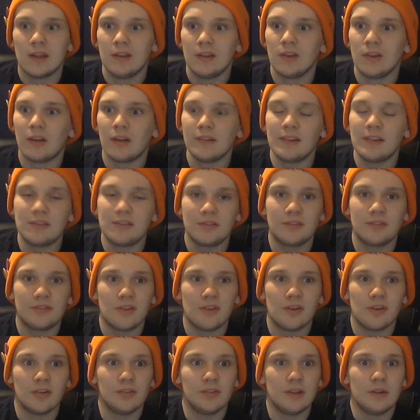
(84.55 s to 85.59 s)
Not
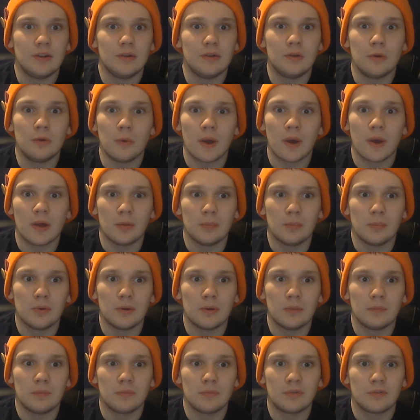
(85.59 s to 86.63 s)
necessarily new
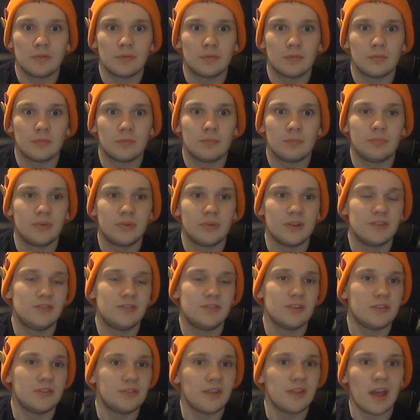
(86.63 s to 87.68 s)
albums, but
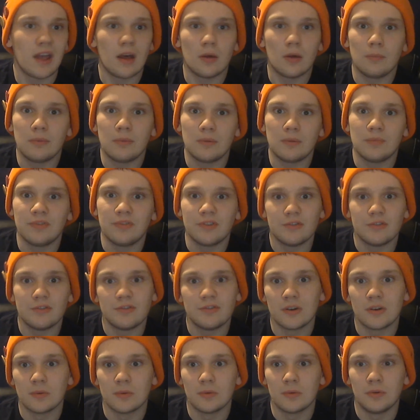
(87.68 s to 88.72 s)
just albums in
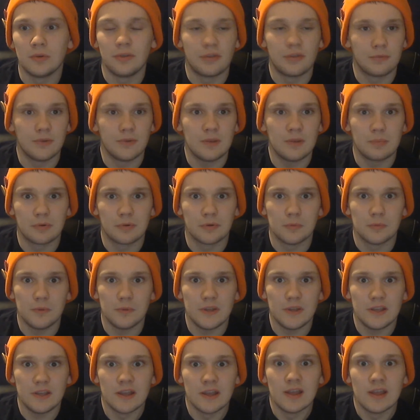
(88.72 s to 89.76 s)
general, 3 per
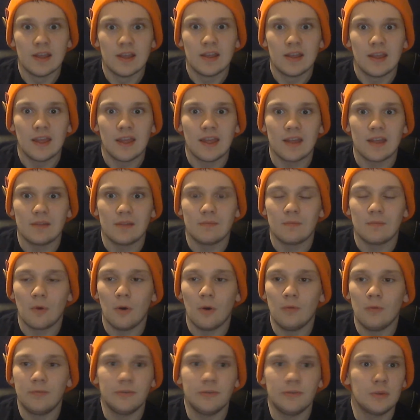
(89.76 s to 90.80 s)
week, and
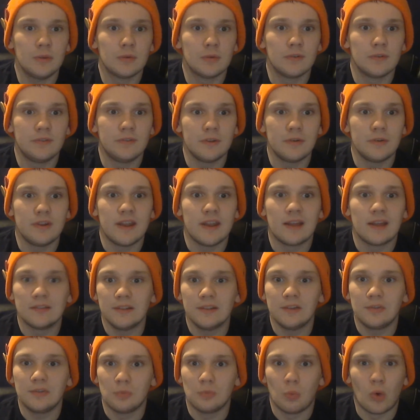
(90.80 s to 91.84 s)
hopefully reviewing at
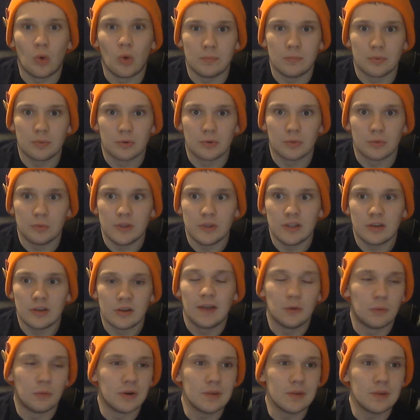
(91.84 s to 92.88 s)
least 1 per week. I
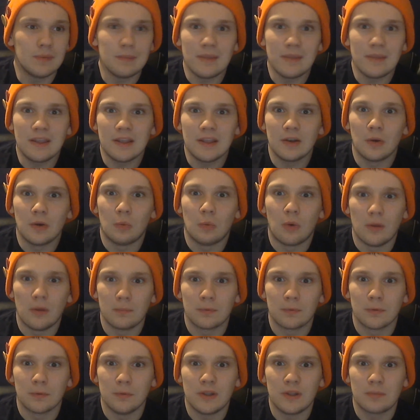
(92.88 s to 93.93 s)
don't want to be making a 1
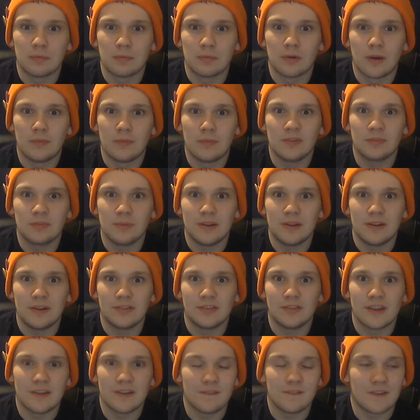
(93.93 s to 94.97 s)
per week promise,
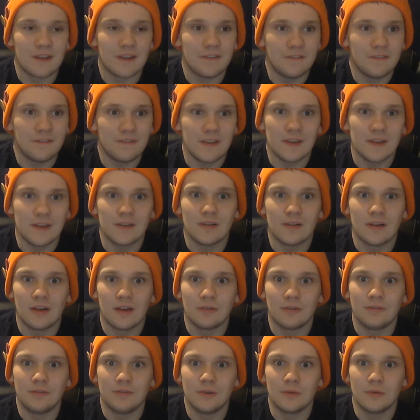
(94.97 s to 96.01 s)
because then if I fail,
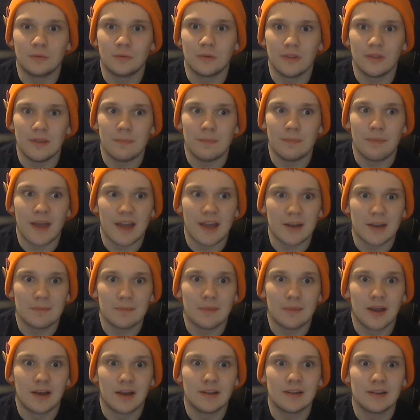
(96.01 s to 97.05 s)
I'll feel really bad
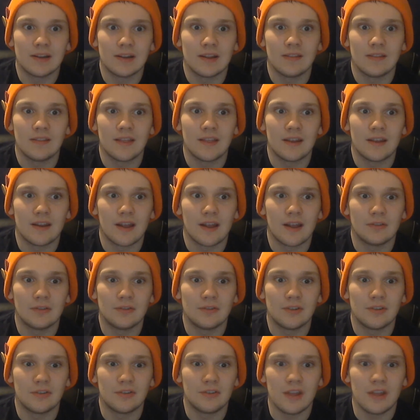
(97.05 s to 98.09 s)
about it, and then I'll
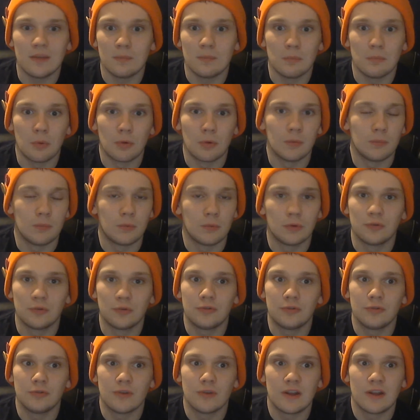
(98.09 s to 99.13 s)
just get more and more
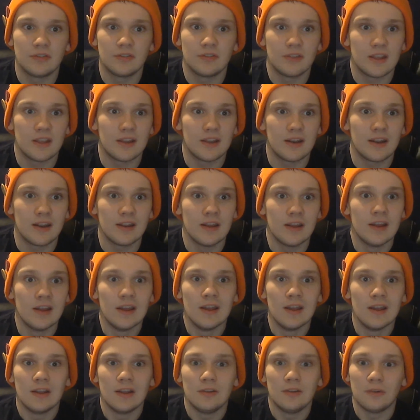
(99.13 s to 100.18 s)
stressed, and I
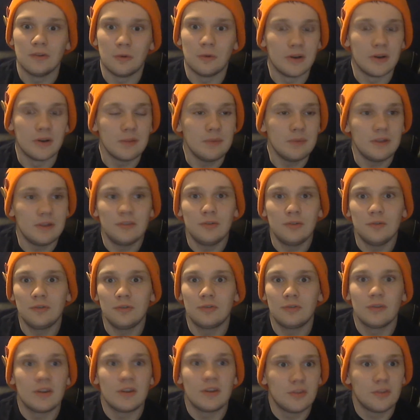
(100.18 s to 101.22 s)
don't want to be too
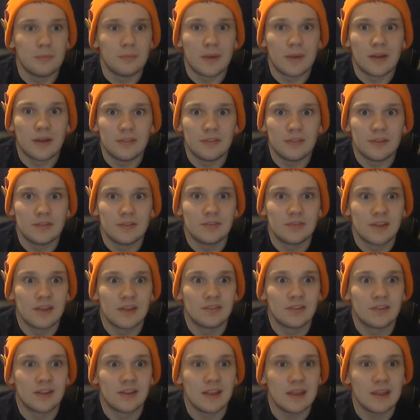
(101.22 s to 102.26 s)
stressed about this,
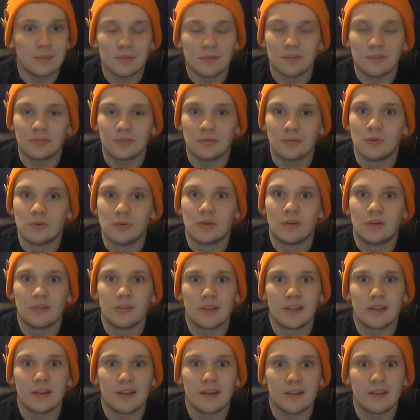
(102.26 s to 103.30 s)
as I am in school
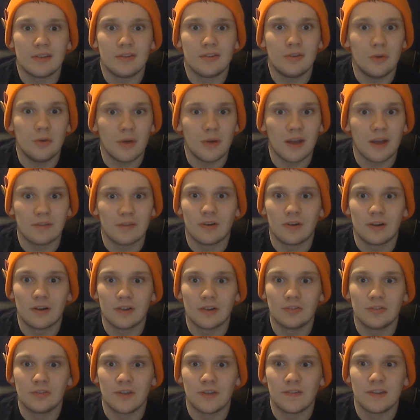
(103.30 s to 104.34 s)
and I do have a lot
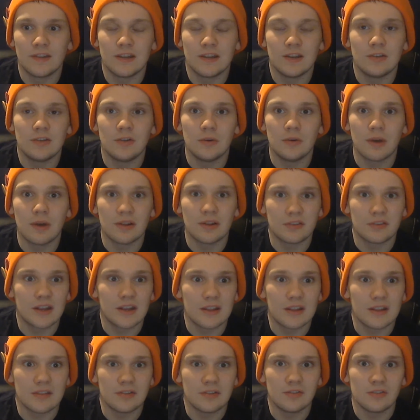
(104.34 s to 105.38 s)
of stuff I need to do outside
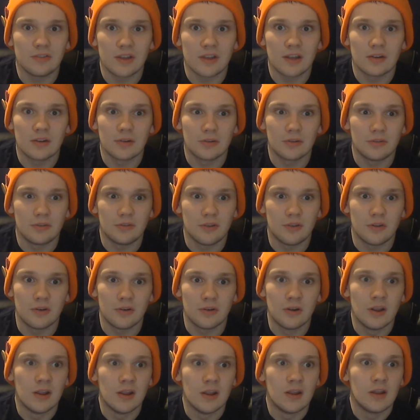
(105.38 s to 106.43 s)
of this channel.
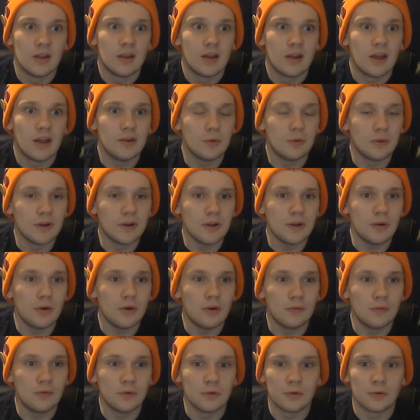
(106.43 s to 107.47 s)
So I don't want to
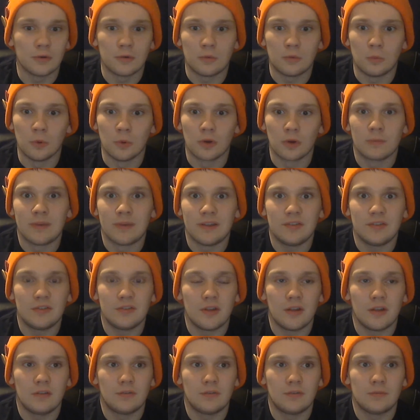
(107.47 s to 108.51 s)
overwork
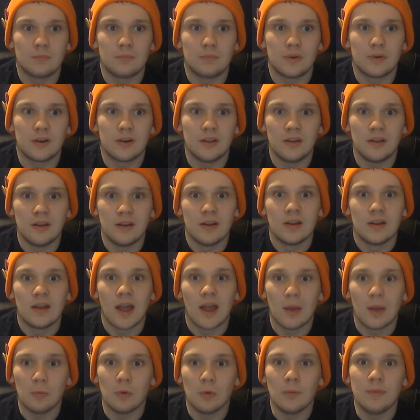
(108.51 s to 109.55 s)
myself, but
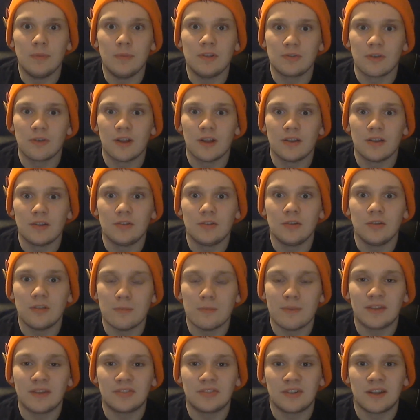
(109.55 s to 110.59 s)
I will be trying to do the
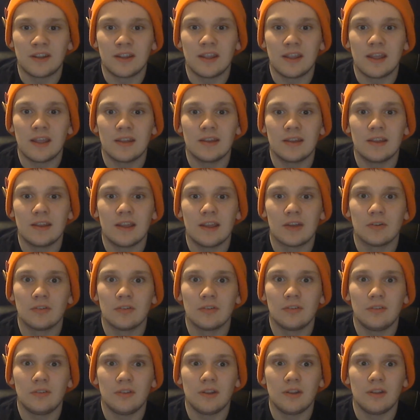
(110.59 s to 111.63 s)
best that I can to
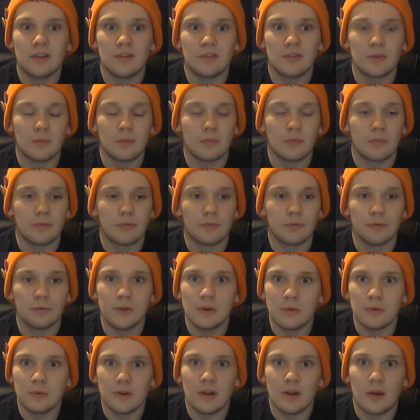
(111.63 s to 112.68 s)
guarantee some
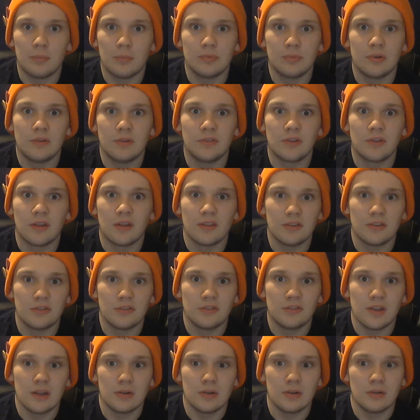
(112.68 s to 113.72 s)
frequent uploads on this
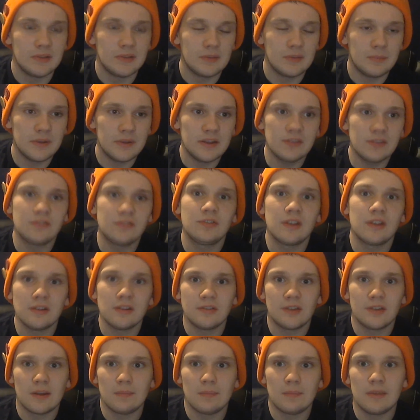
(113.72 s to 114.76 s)
channel. But the biggest
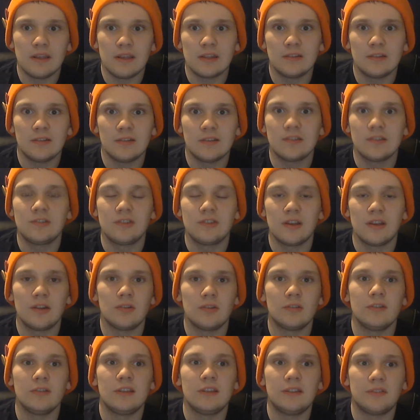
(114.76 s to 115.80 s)
change that I'm making to the
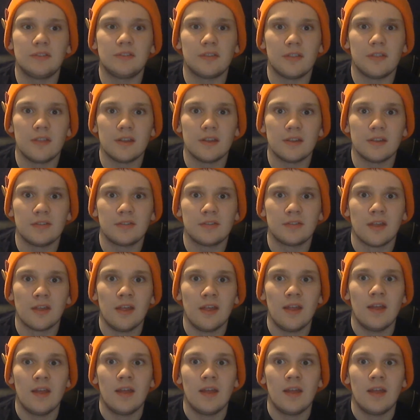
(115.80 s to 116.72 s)
channel is this.